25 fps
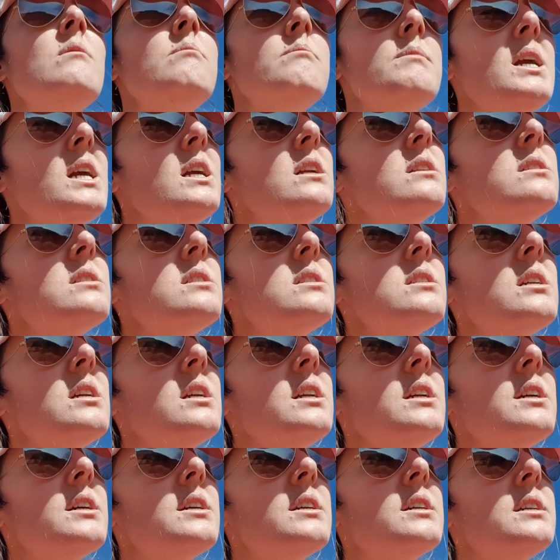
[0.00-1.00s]
means to
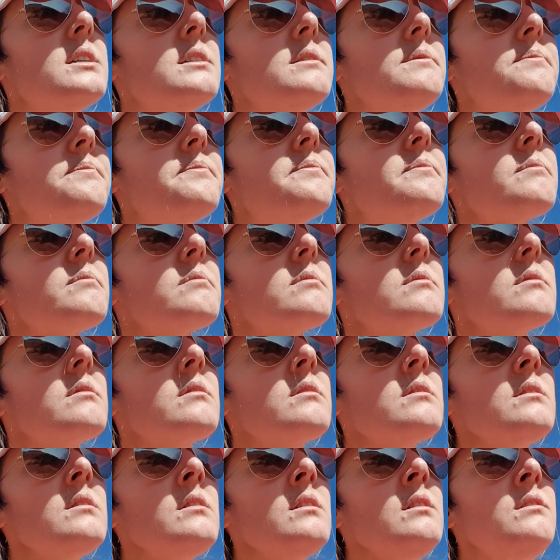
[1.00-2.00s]
your
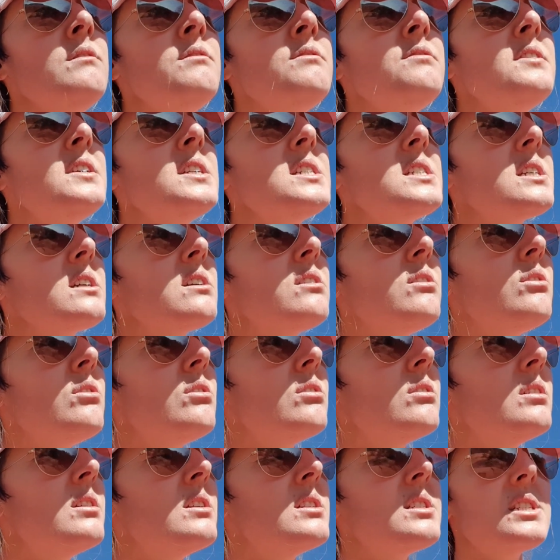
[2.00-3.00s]

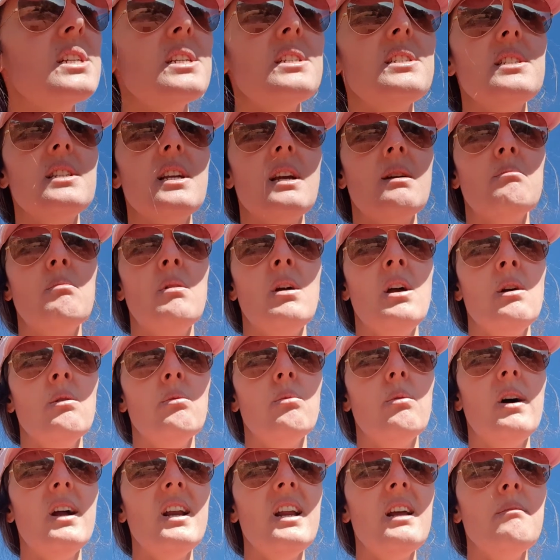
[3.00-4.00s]
physical system,
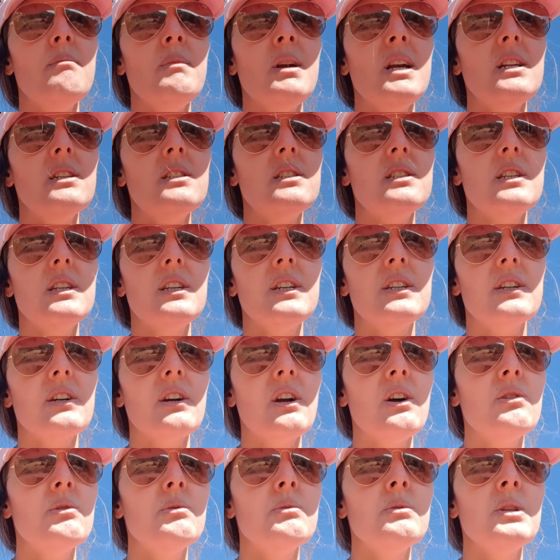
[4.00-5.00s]
what it means to your
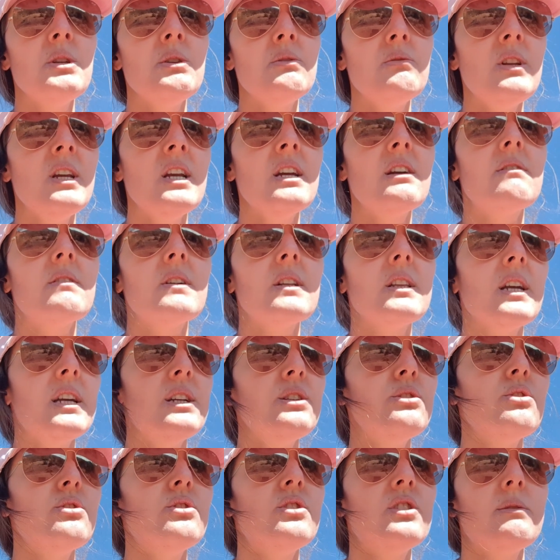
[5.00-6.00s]
own unique
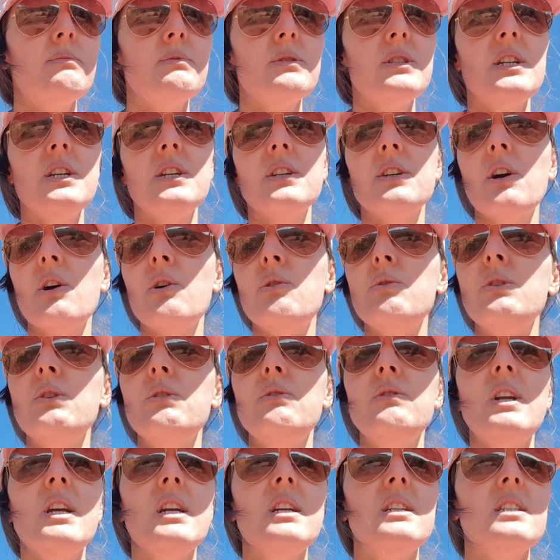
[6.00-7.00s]
relationships, to your own
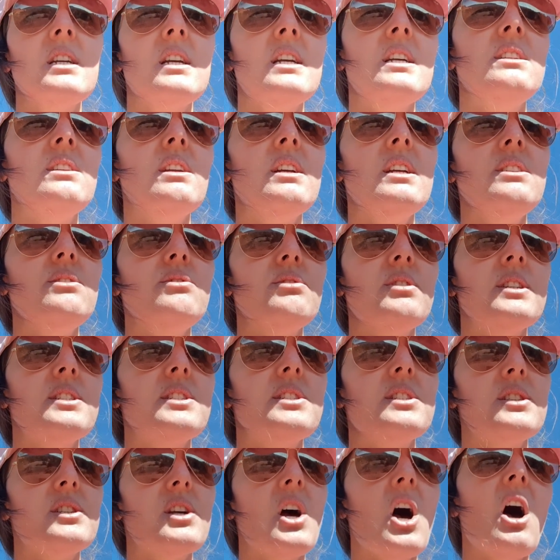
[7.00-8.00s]
unique
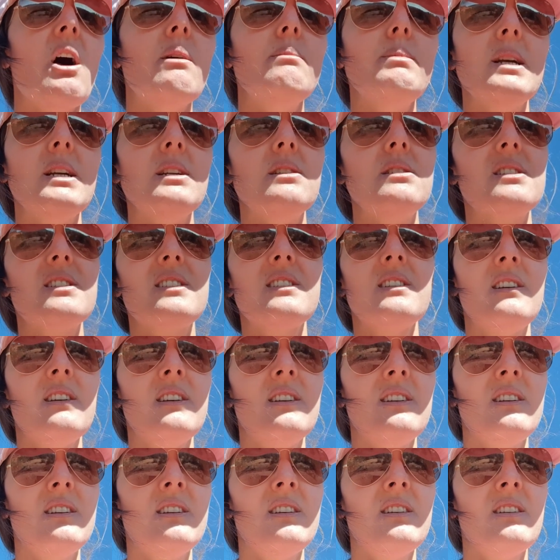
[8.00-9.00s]
interests, hobbies,
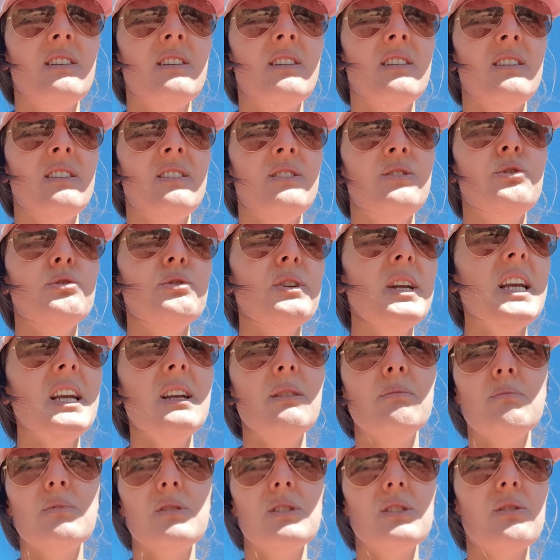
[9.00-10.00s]

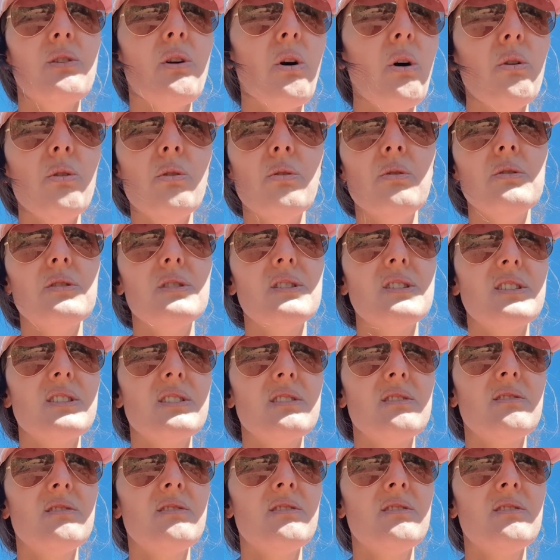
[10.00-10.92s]
dreams, goals.